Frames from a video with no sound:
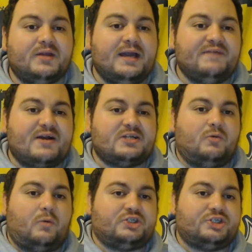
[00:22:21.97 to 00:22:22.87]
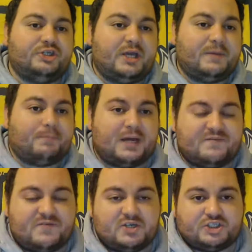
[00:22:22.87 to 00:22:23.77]
thanks for watching the
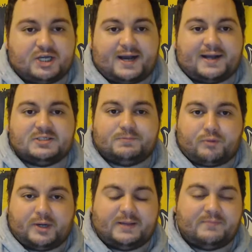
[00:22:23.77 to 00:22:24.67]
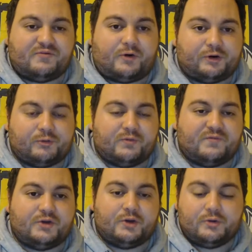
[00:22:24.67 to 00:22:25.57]
Panthers Sharks prelim final
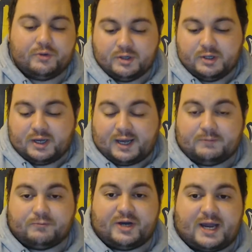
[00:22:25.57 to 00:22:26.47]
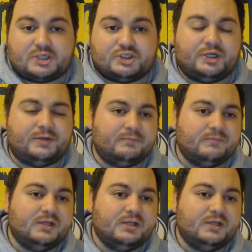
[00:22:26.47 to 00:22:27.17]
review and reaction.